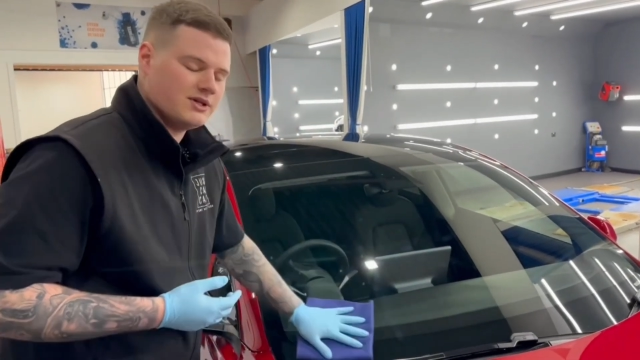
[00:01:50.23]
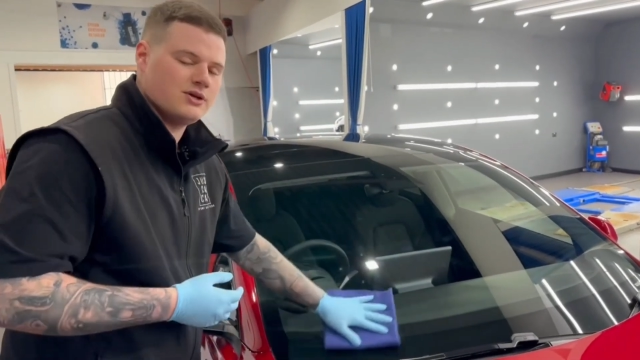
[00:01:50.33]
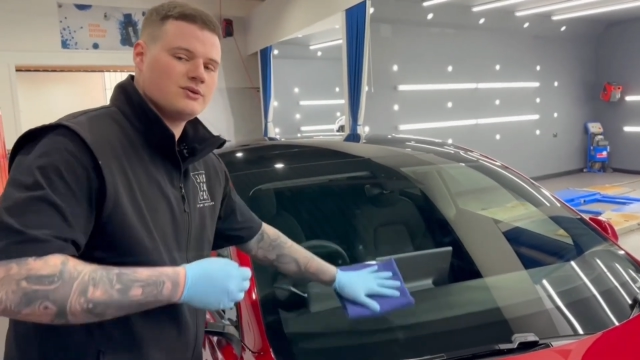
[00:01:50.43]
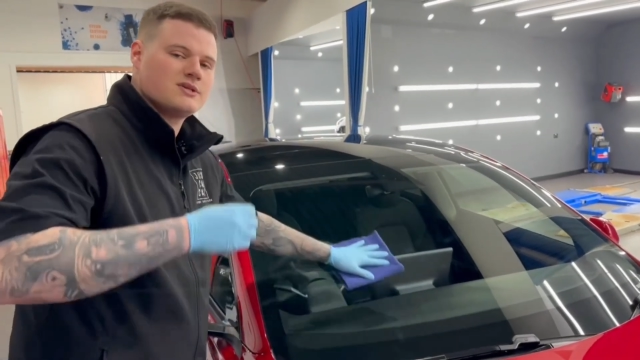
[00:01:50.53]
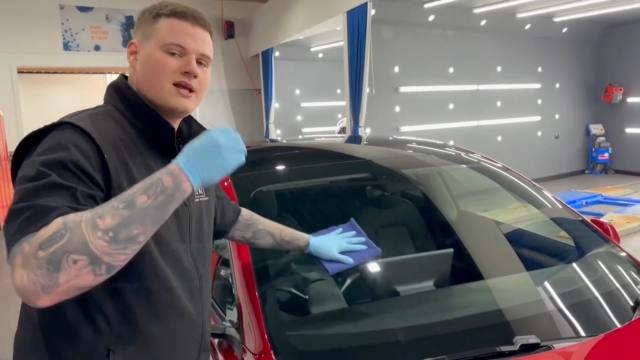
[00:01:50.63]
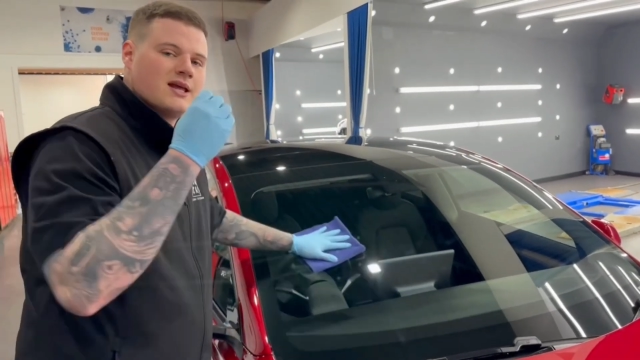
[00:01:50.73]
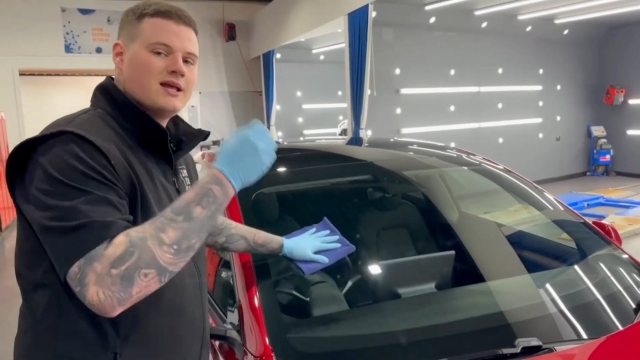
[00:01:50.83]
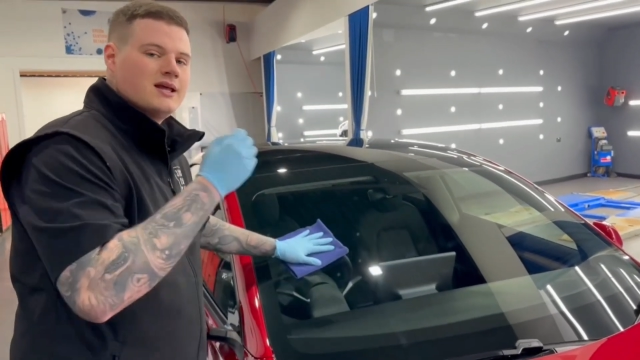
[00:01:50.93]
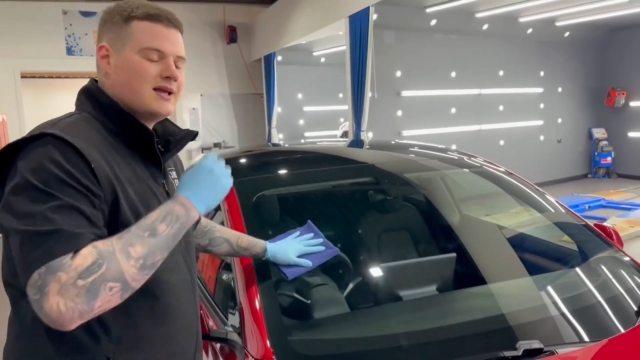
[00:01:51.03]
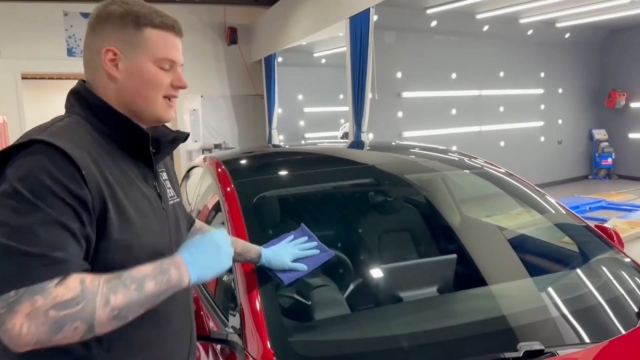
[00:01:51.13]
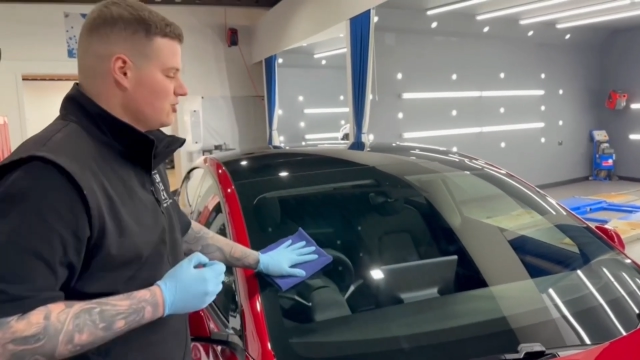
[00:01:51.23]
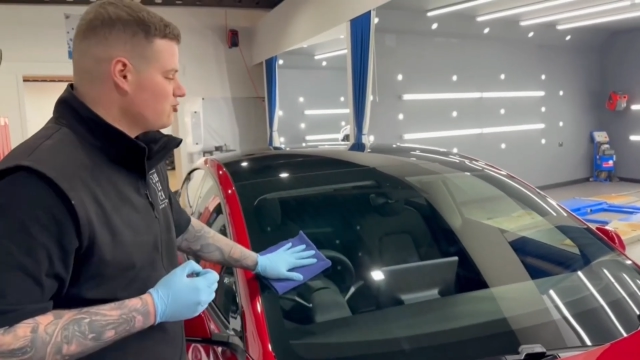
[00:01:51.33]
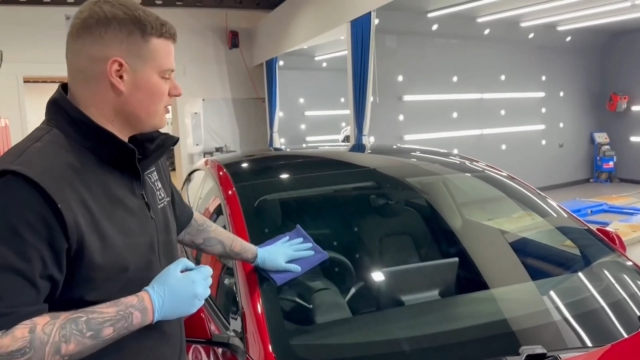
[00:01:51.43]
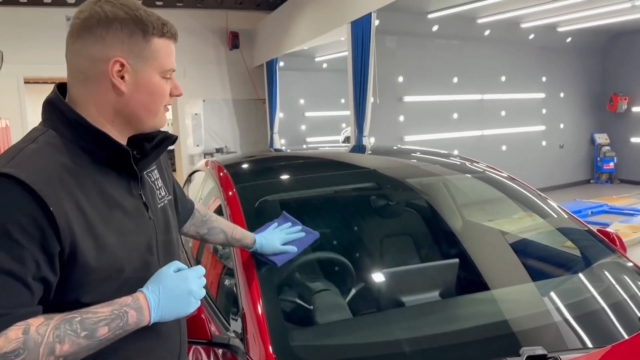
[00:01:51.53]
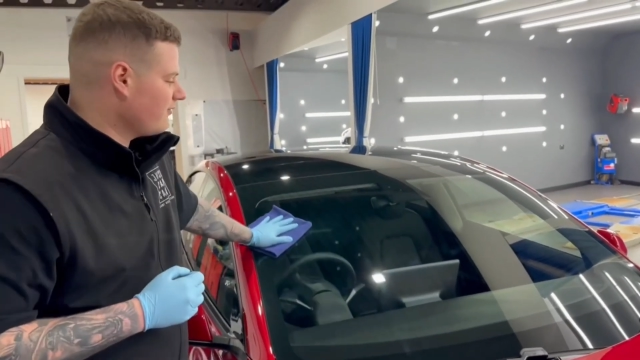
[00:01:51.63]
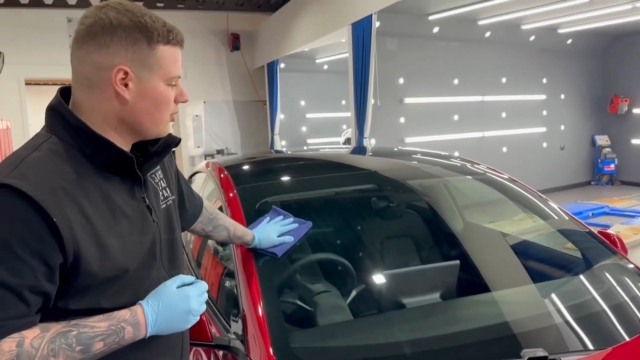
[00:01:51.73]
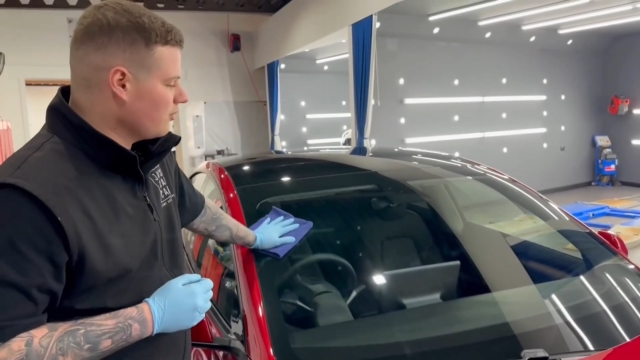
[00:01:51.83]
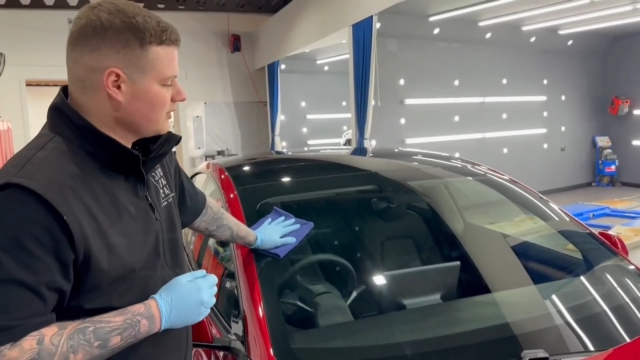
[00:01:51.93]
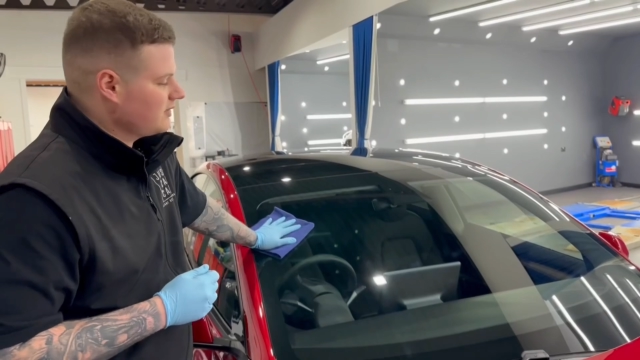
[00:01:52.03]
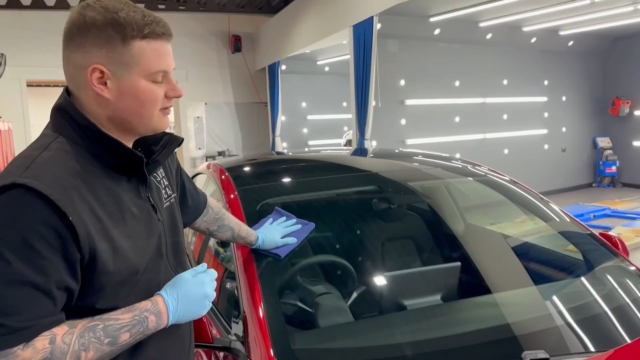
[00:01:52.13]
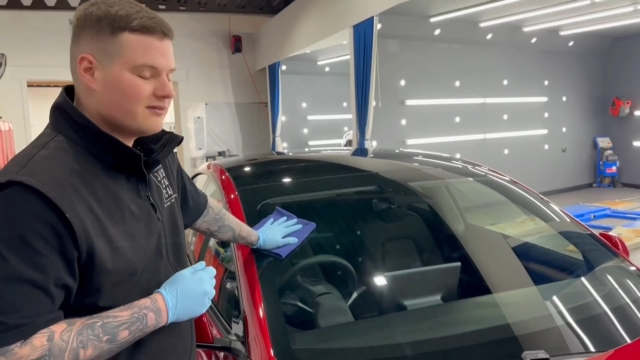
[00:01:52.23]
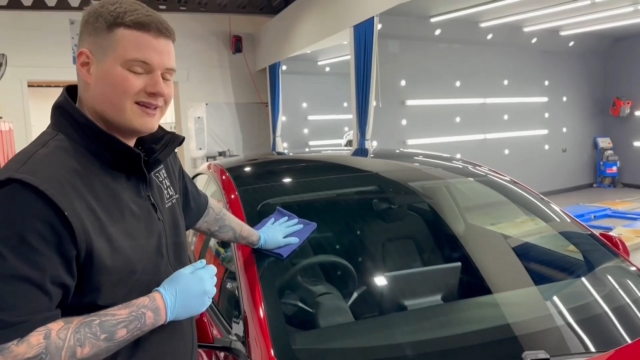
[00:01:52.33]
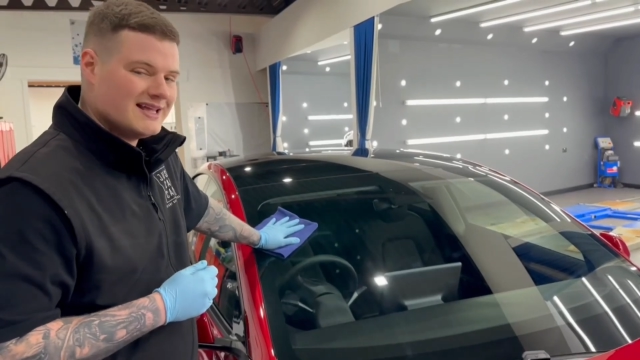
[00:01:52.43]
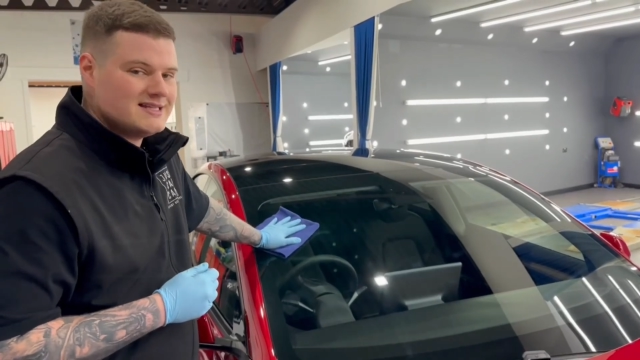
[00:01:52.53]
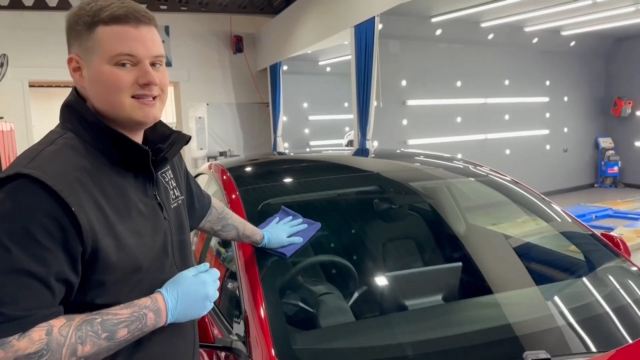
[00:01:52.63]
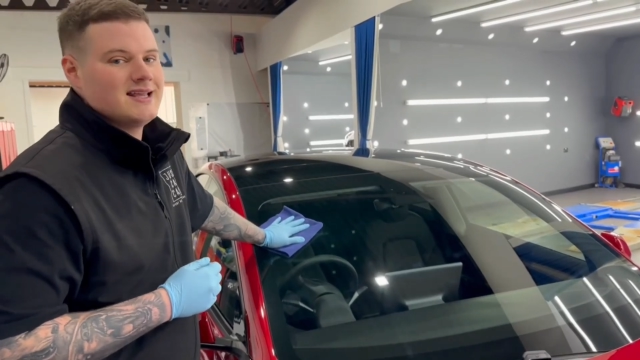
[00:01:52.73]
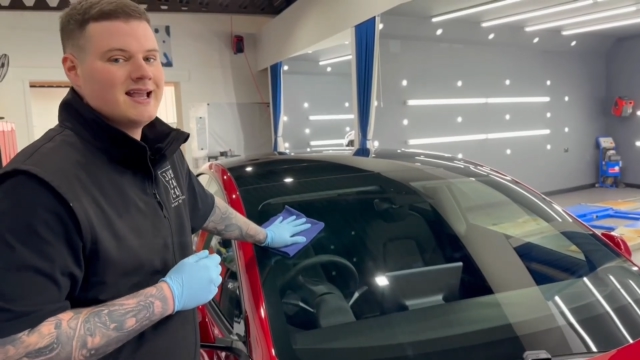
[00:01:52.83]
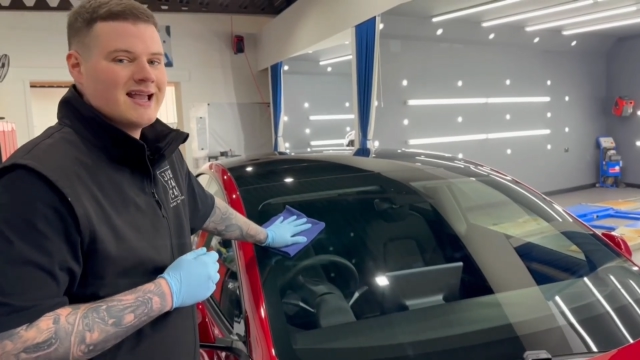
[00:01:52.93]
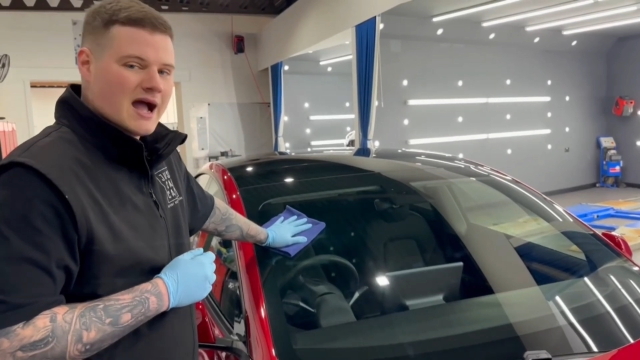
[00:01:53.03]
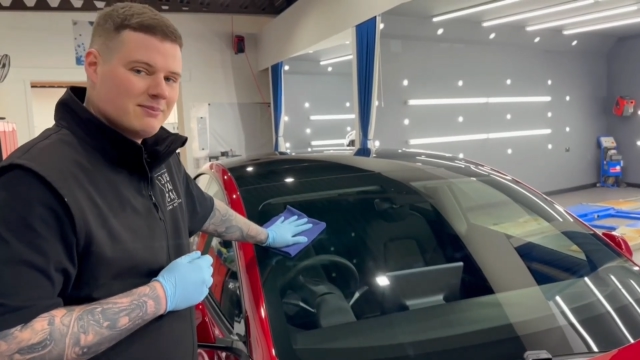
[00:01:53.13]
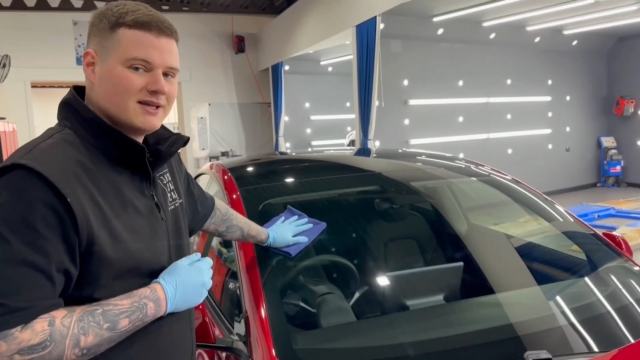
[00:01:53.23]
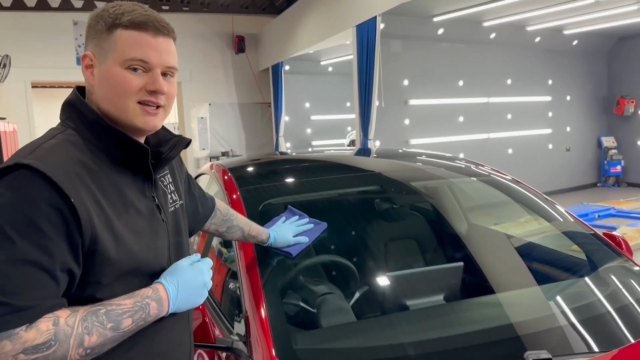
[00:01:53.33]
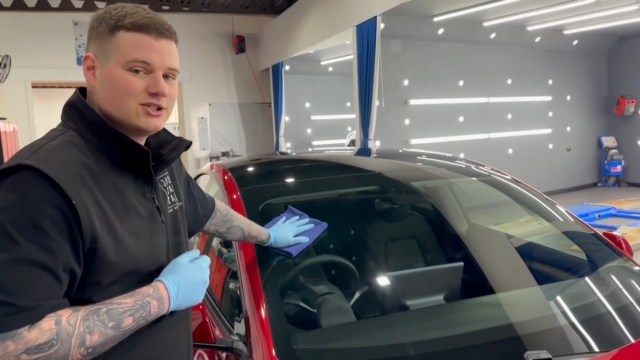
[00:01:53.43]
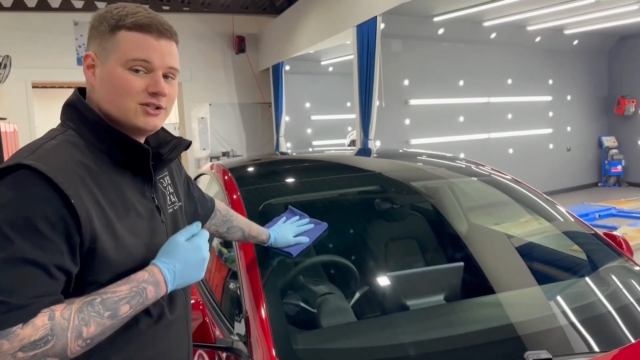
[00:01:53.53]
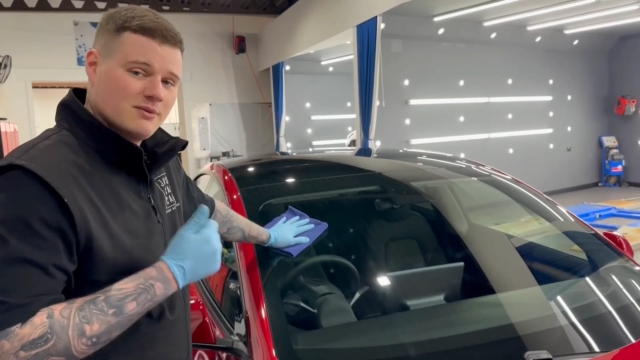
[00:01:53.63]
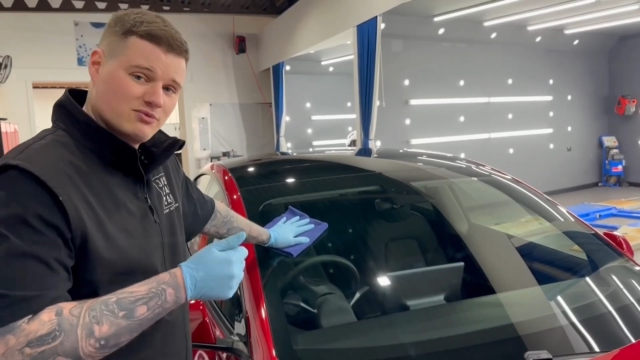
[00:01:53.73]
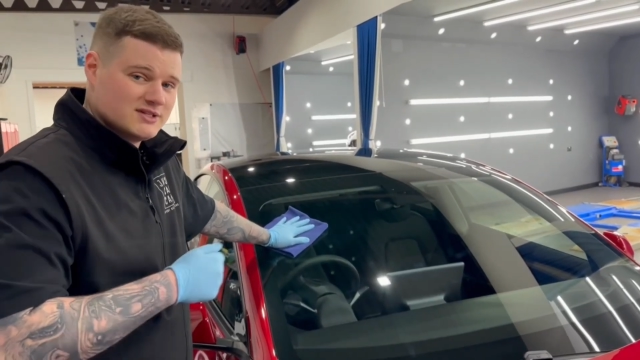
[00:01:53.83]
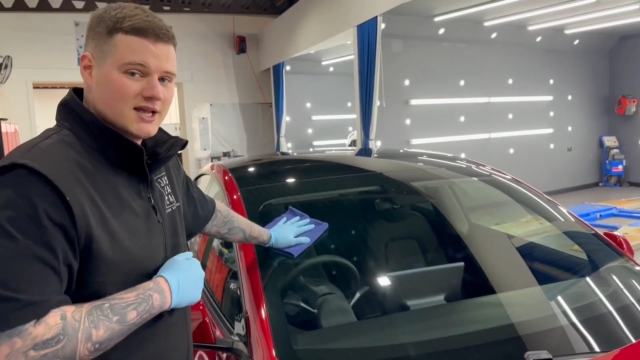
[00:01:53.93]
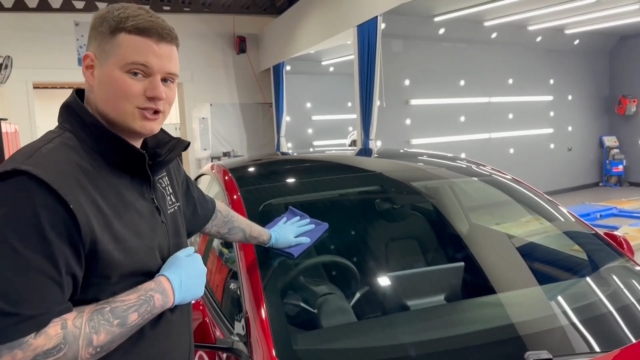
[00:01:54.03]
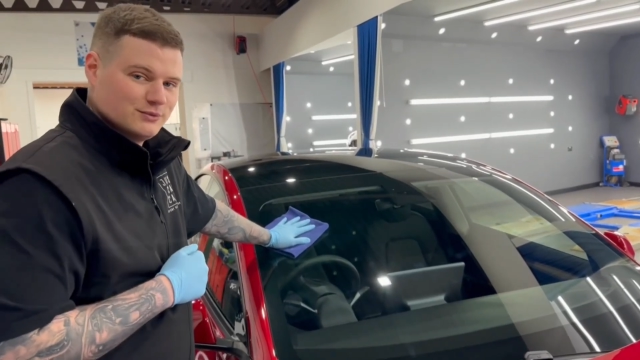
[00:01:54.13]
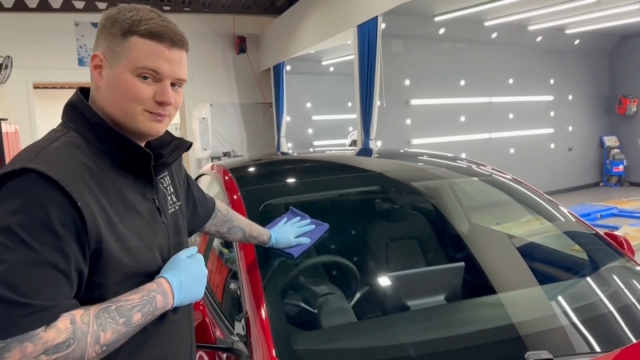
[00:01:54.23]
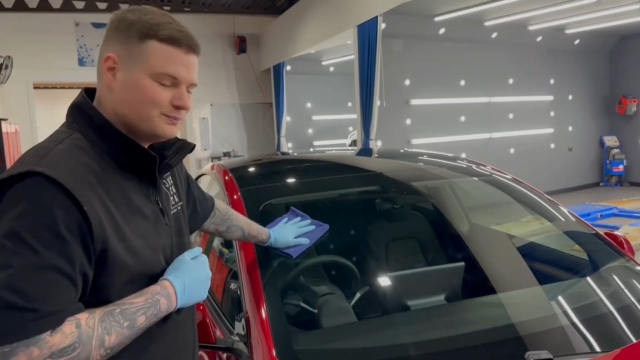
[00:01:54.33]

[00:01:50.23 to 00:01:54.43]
to use and straightforward, easy application and protection.